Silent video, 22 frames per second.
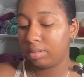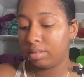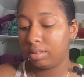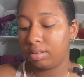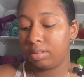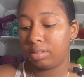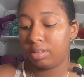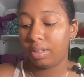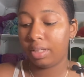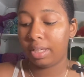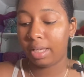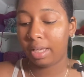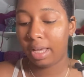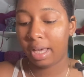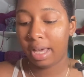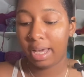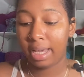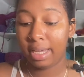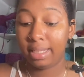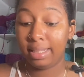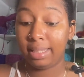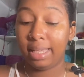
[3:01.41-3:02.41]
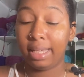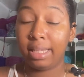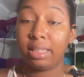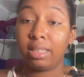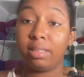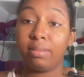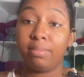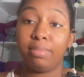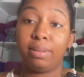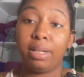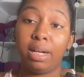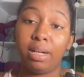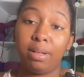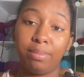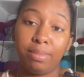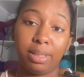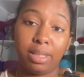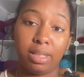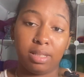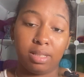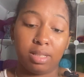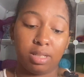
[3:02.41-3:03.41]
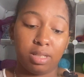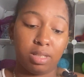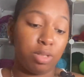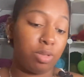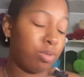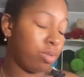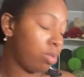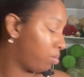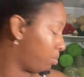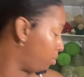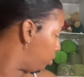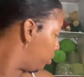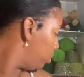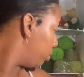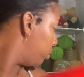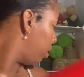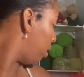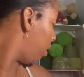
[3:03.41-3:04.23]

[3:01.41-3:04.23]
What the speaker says: So yeah, I like the brown because it's so small